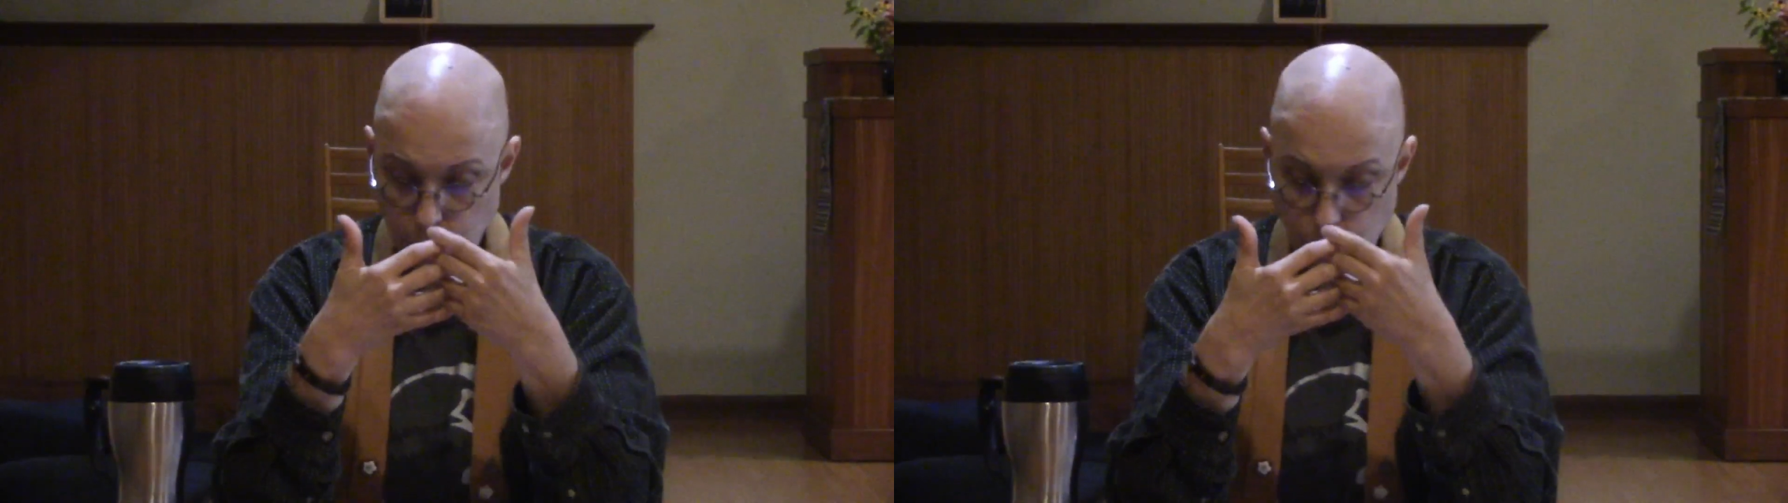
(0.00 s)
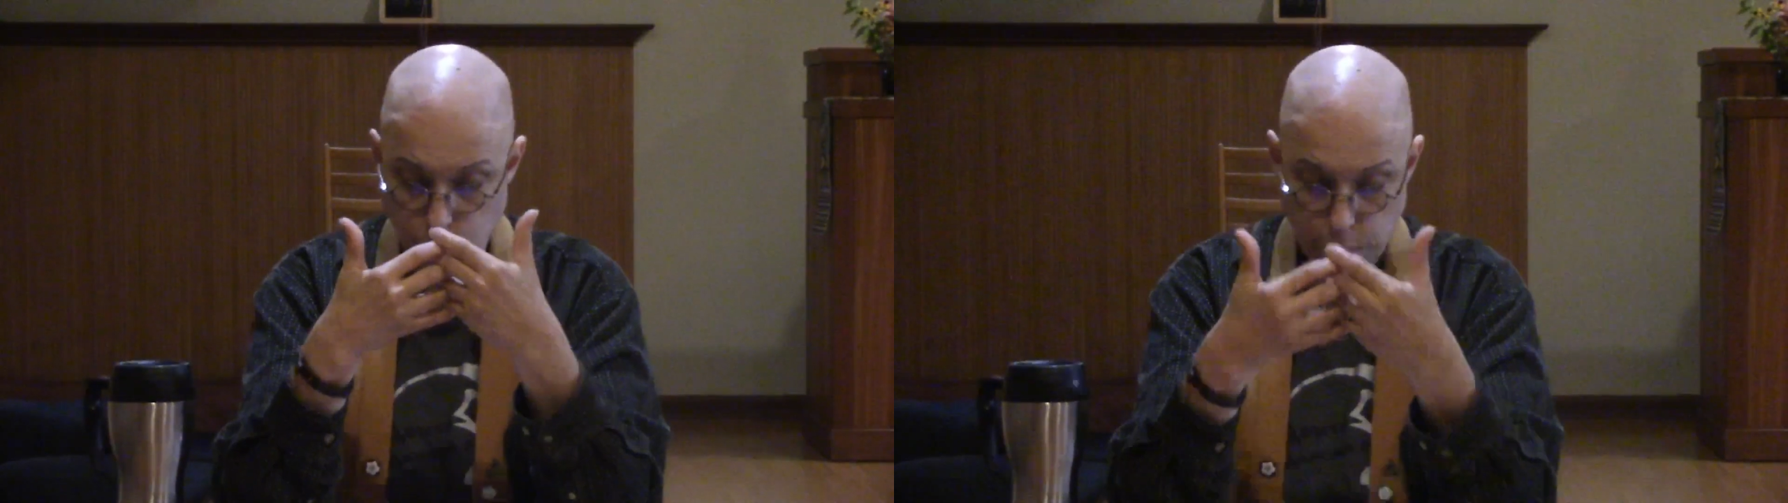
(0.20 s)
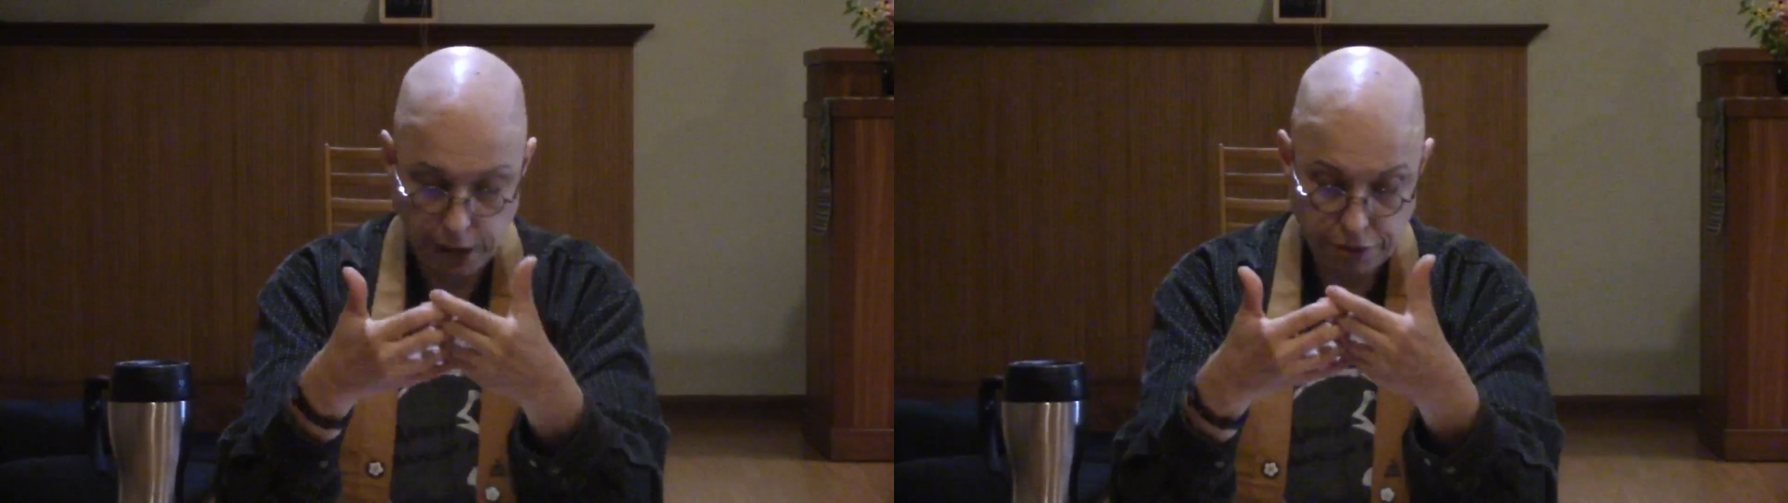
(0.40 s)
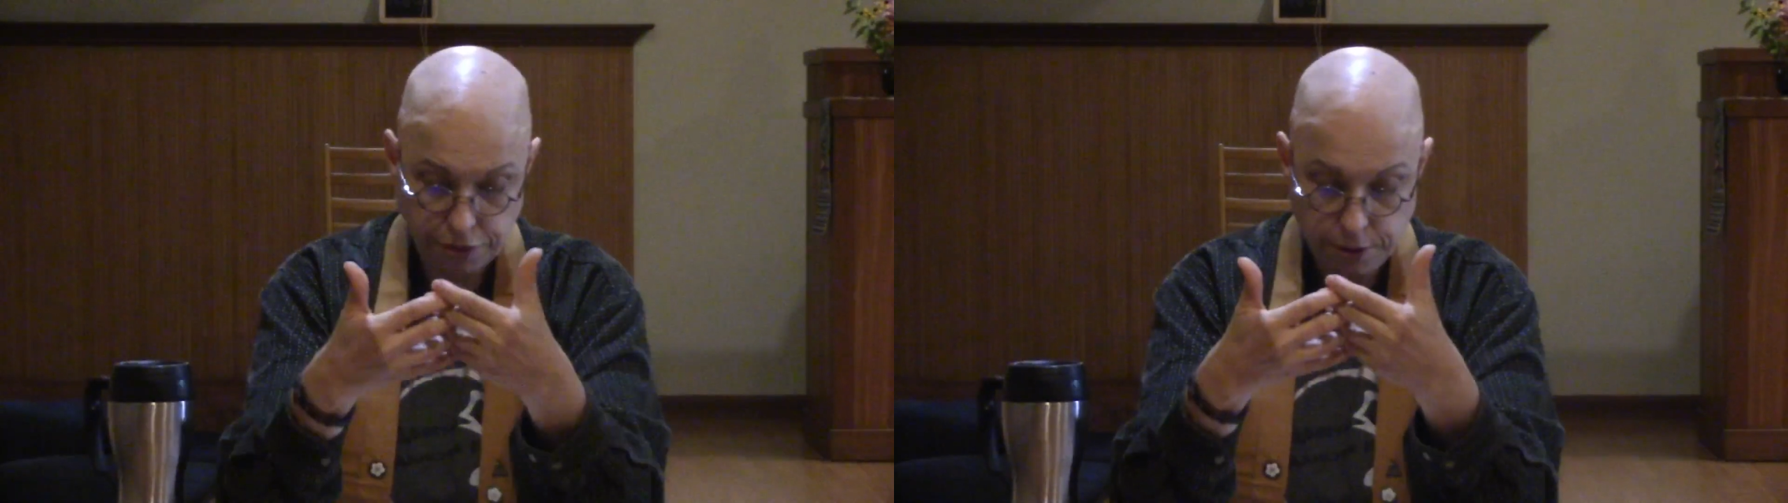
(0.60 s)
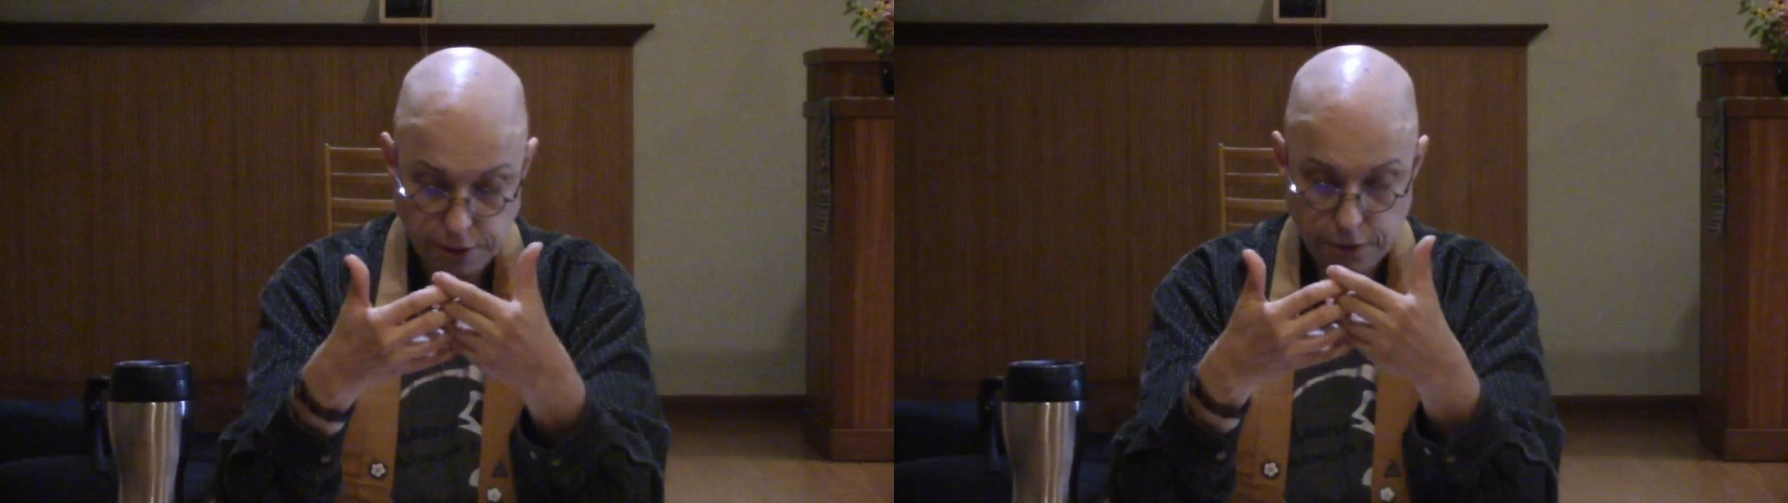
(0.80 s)

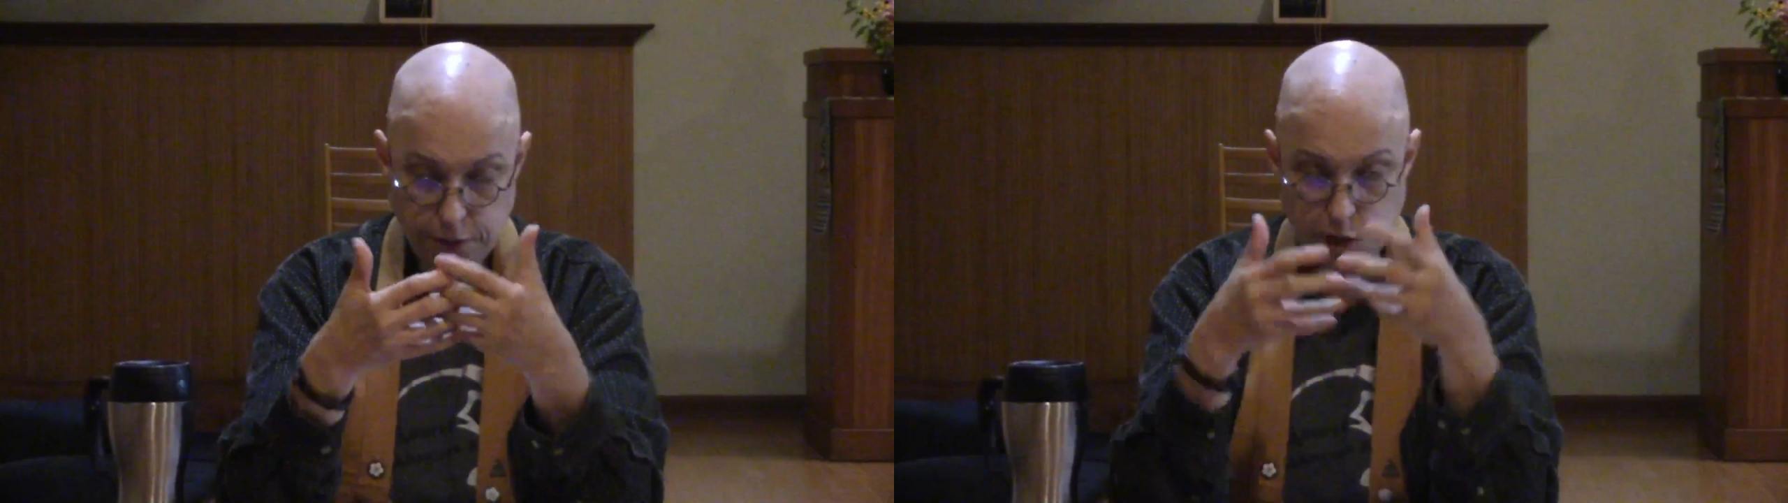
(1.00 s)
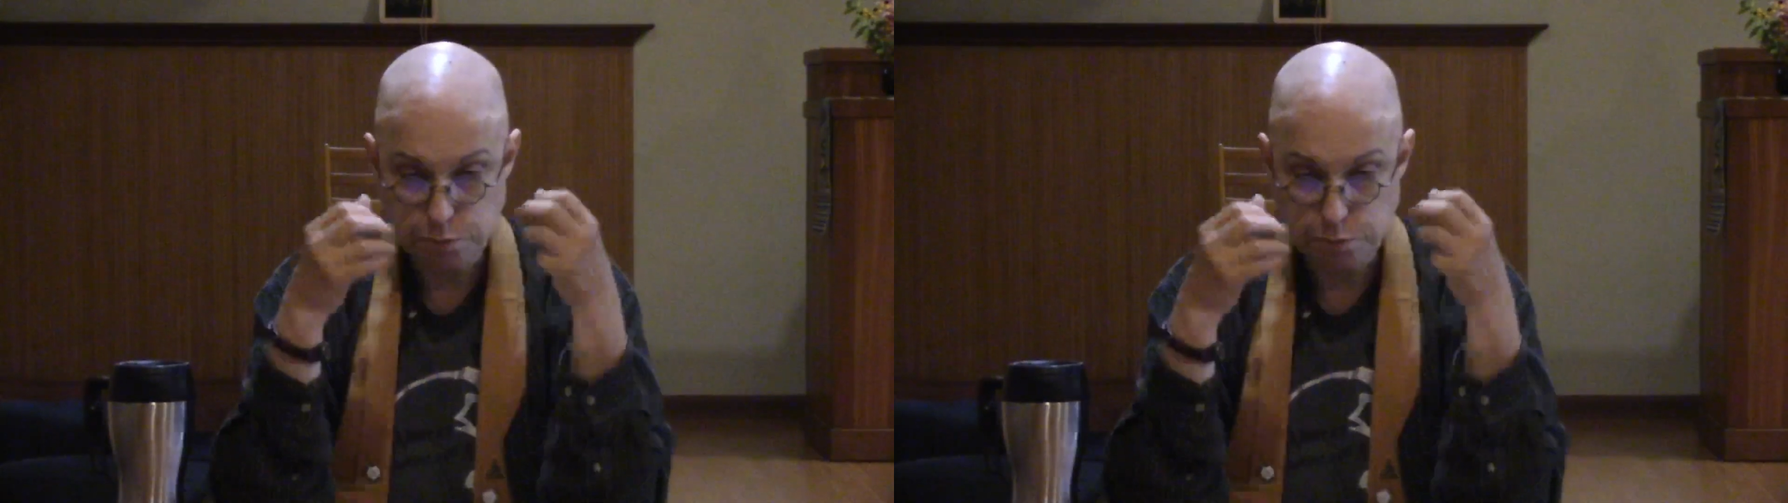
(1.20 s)
with this